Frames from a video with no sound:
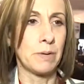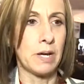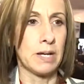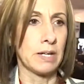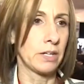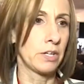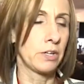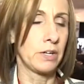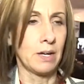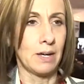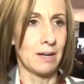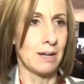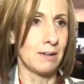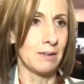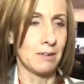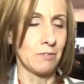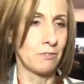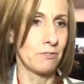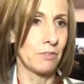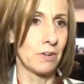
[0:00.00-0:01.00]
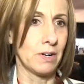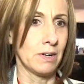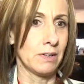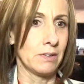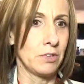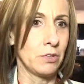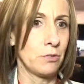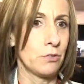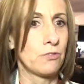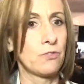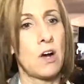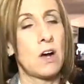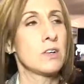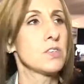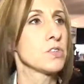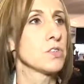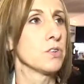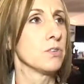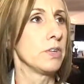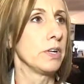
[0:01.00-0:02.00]
uh, uh, uh, to
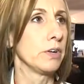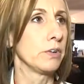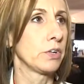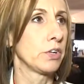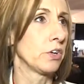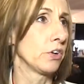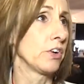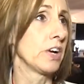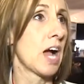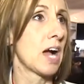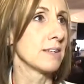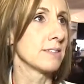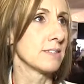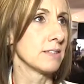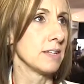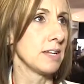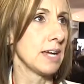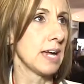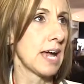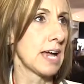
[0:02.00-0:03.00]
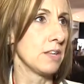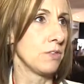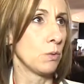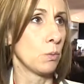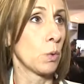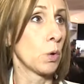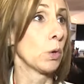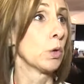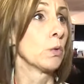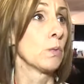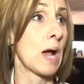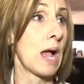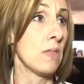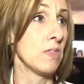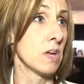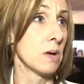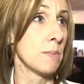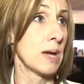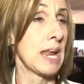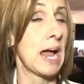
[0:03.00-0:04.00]
foster their curiosity in the world around
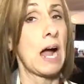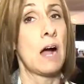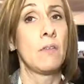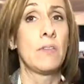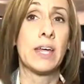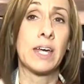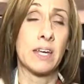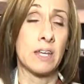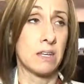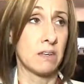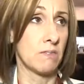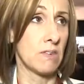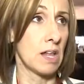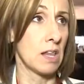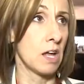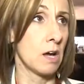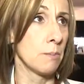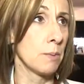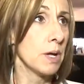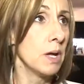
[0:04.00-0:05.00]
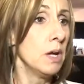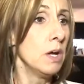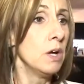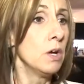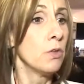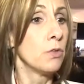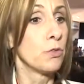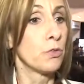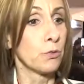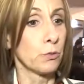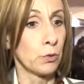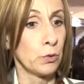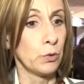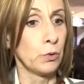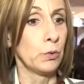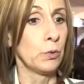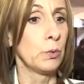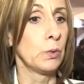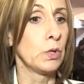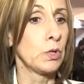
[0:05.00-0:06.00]
them and how they can develop
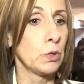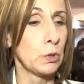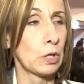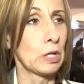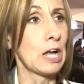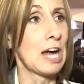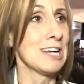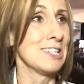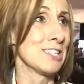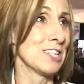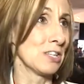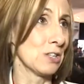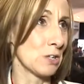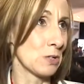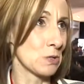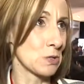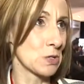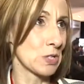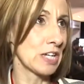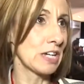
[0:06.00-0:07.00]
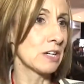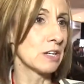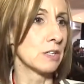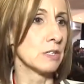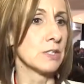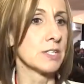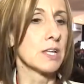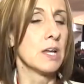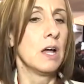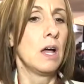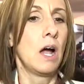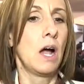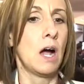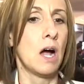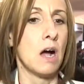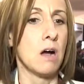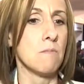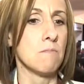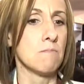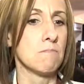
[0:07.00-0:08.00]
through utilizing those skills
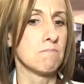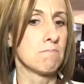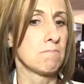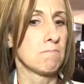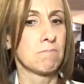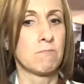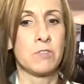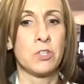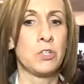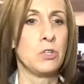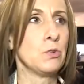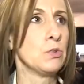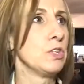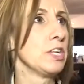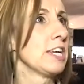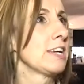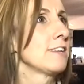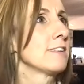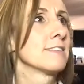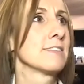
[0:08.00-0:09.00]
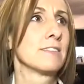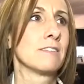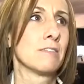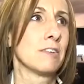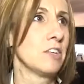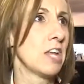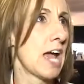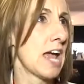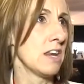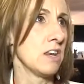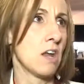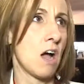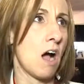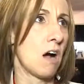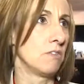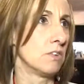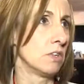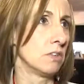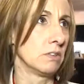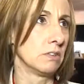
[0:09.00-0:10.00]
um, unique and
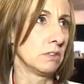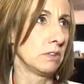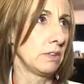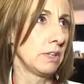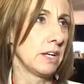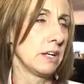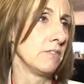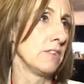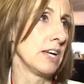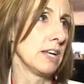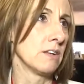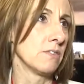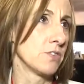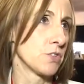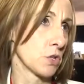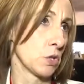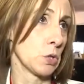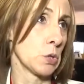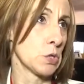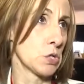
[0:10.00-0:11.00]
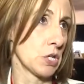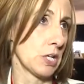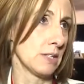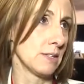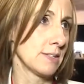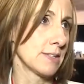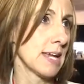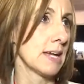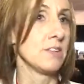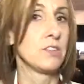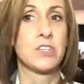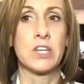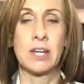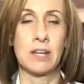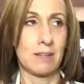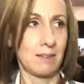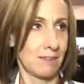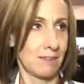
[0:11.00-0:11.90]
novel innovative solutions. Oh,